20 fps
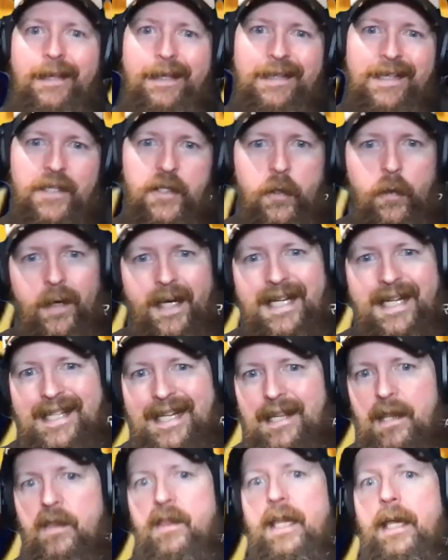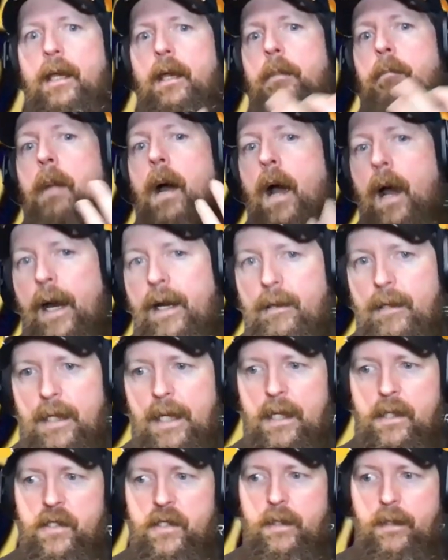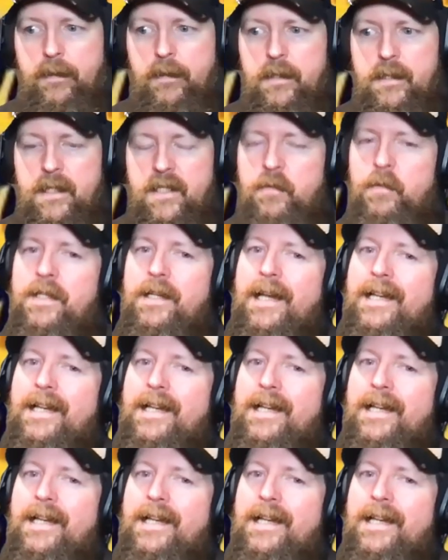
like these crazy thick behind the edge thicknesses,